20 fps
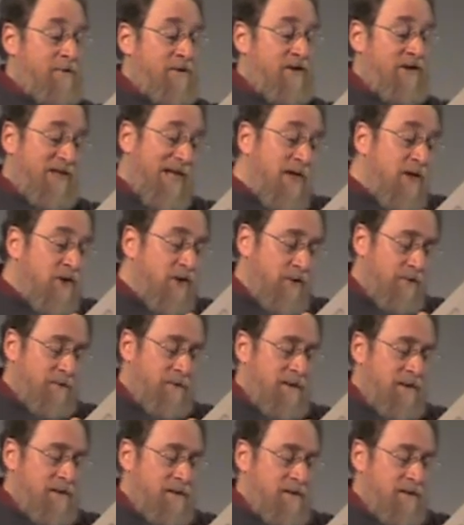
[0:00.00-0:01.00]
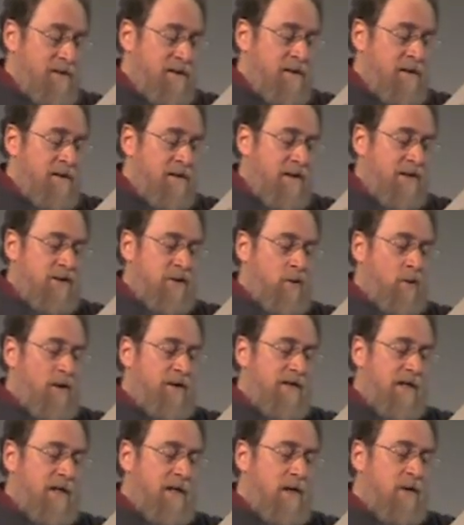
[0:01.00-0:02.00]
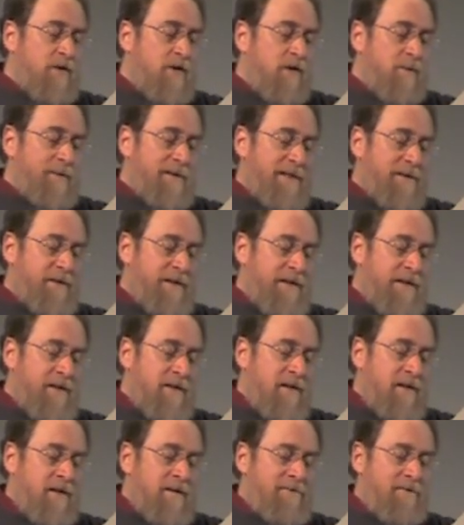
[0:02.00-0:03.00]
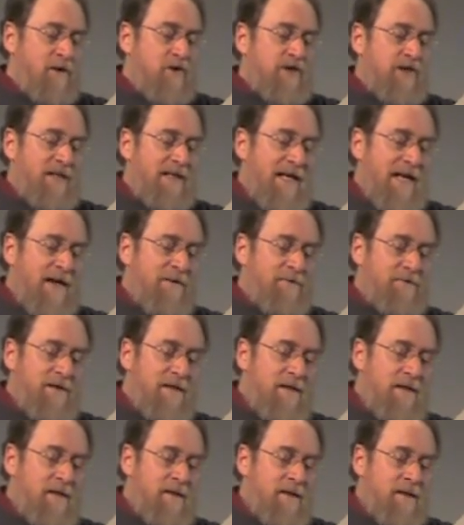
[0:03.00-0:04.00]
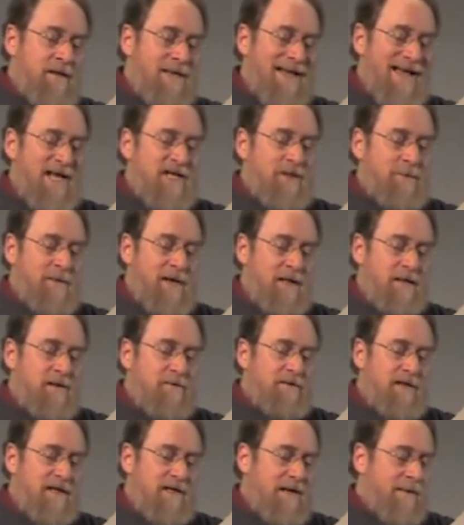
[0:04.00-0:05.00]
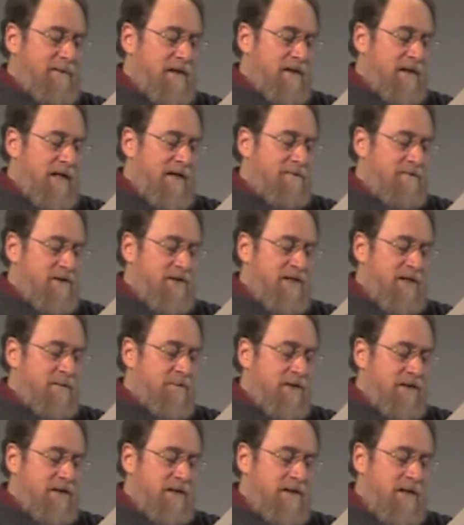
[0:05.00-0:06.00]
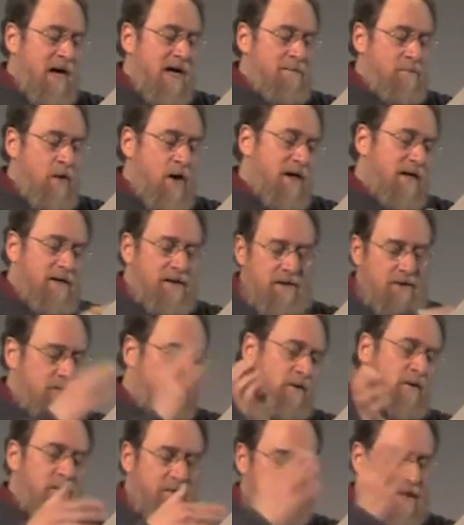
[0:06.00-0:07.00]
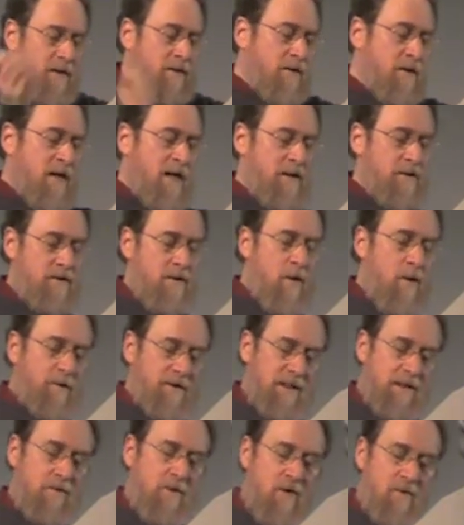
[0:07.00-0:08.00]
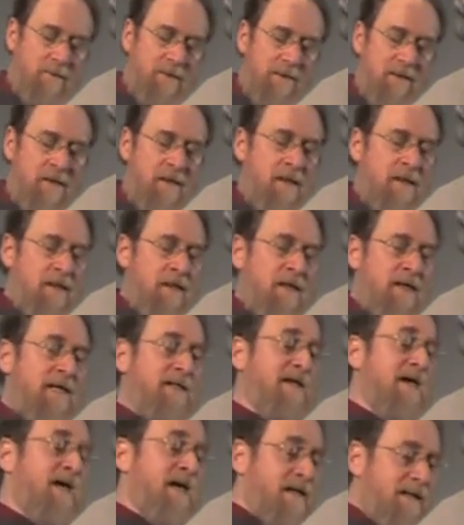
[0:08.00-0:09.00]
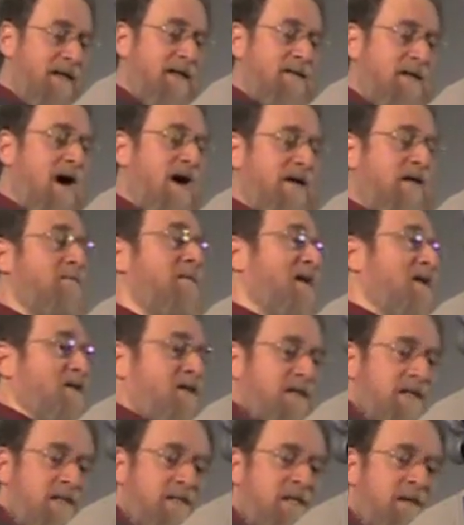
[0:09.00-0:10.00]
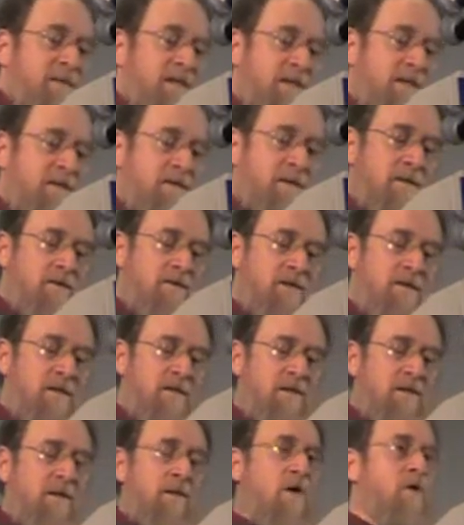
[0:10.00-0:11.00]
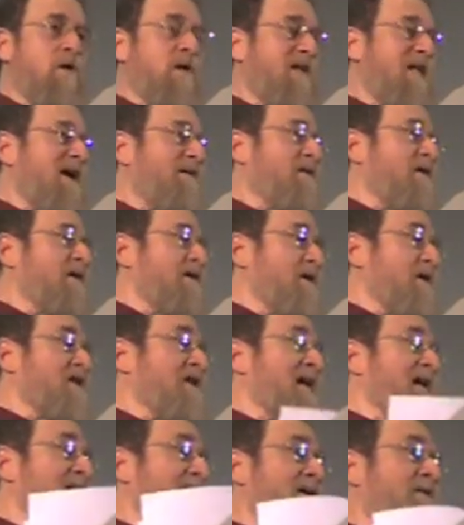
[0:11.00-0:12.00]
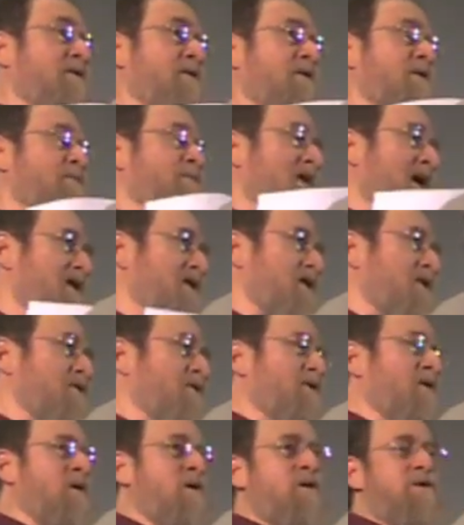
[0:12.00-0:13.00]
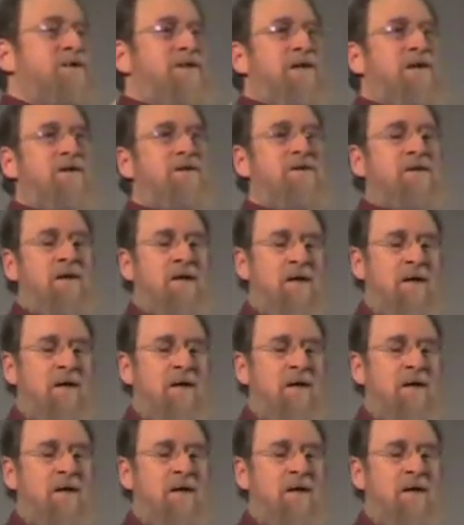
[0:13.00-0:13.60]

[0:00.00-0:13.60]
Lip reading: for centuries. Thus, during the colonial period, virtually every aspect of economic life was subject to non-market controls. I could go on with the quote, but he then documents this. I mean, at the local level and the state level, there's price controls, there's